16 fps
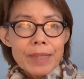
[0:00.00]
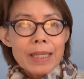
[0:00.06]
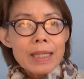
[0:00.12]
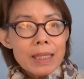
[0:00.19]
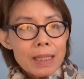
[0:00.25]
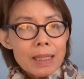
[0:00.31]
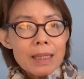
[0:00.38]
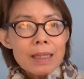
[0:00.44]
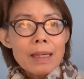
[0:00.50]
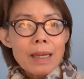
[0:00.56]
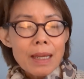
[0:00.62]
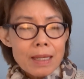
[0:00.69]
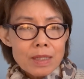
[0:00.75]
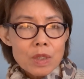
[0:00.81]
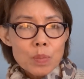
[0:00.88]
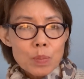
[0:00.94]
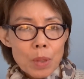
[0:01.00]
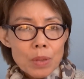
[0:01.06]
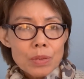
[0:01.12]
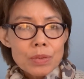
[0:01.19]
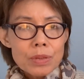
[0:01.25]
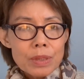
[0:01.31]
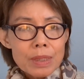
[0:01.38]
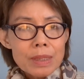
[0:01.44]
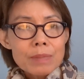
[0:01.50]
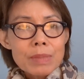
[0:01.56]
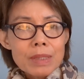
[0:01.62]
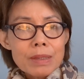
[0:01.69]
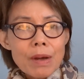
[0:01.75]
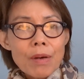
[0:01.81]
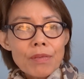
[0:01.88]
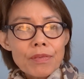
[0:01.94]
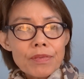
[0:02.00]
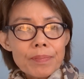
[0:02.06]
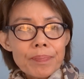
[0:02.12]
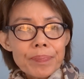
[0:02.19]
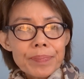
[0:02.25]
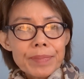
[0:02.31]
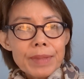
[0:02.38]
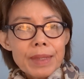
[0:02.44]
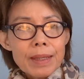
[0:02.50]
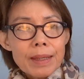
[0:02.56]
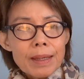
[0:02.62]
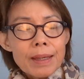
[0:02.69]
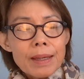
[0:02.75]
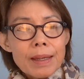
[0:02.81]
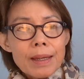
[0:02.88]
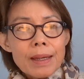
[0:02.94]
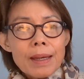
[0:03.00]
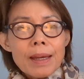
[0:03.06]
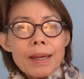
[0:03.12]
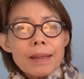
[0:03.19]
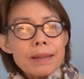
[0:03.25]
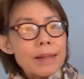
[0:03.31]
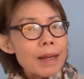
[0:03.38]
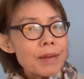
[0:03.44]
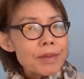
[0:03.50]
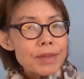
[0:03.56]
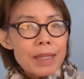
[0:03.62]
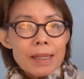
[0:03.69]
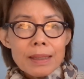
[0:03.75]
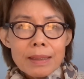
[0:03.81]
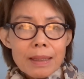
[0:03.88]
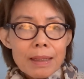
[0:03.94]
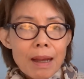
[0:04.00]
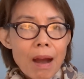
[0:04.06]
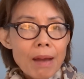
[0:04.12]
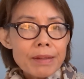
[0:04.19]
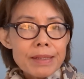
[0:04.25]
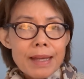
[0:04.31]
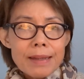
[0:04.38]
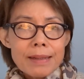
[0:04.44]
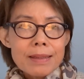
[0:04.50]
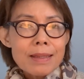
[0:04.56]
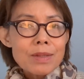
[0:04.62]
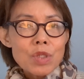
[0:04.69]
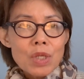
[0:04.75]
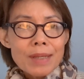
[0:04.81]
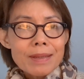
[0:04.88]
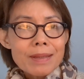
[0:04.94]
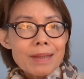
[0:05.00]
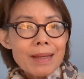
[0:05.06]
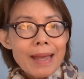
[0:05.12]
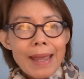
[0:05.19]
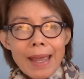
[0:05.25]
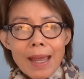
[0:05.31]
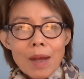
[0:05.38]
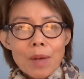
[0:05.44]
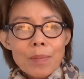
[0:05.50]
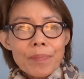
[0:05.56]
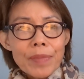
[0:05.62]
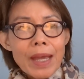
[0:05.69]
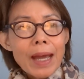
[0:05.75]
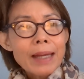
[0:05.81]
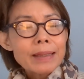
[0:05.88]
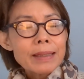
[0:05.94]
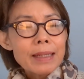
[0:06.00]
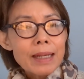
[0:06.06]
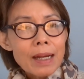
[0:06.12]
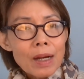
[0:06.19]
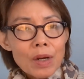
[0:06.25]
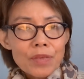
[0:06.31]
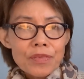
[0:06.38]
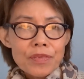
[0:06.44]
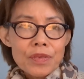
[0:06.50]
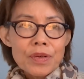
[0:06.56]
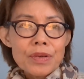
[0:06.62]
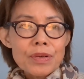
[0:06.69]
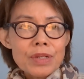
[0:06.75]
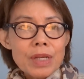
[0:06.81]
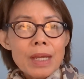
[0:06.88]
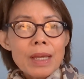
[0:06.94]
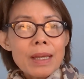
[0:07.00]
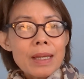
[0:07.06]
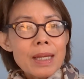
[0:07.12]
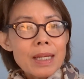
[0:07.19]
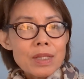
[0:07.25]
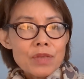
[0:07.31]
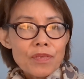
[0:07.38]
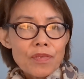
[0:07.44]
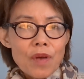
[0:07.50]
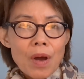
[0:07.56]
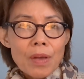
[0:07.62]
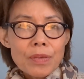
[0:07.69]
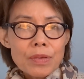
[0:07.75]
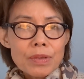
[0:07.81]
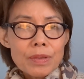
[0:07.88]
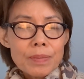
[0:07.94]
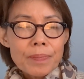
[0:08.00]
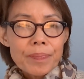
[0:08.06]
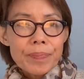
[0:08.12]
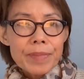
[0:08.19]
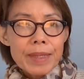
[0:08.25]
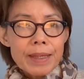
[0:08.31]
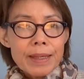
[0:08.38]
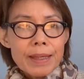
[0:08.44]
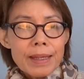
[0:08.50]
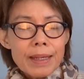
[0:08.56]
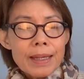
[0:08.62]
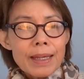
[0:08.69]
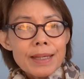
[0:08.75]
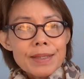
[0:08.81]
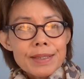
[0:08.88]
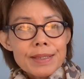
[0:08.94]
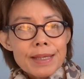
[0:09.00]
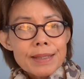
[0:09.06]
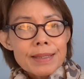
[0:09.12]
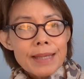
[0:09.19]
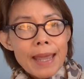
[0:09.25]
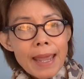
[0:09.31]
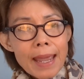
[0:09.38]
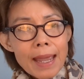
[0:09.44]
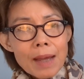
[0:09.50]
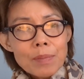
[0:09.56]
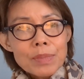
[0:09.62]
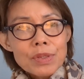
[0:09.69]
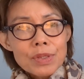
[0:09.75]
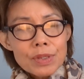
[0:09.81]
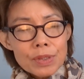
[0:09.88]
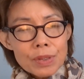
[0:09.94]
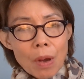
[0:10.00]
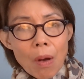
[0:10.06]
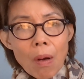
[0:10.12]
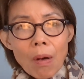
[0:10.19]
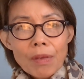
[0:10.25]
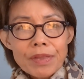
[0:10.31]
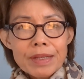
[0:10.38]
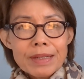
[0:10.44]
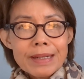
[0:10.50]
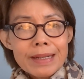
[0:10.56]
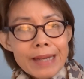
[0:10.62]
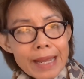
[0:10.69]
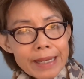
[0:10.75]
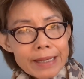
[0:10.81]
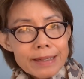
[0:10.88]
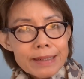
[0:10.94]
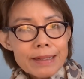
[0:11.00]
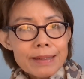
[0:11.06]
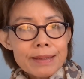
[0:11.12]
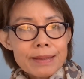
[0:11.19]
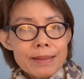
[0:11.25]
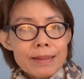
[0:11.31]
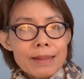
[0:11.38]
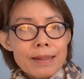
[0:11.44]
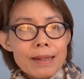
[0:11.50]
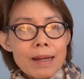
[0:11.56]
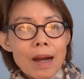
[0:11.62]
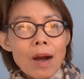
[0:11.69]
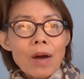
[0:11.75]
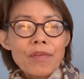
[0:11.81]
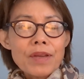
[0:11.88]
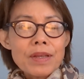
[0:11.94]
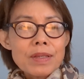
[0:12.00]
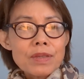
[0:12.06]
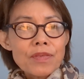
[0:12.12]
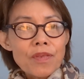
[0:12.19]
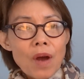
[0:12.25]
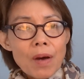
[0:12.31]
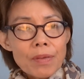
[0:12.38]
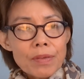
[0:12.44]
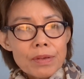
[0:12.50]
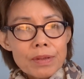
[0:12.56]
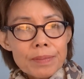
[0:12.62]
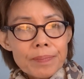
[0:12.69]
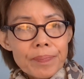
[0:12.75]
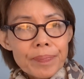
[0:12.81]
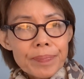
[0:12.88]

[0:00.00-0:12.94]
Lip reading: He exposed himself. Nothing in the context suggests that Ham uncovered his father. It says Ham saw the nakedness of his father.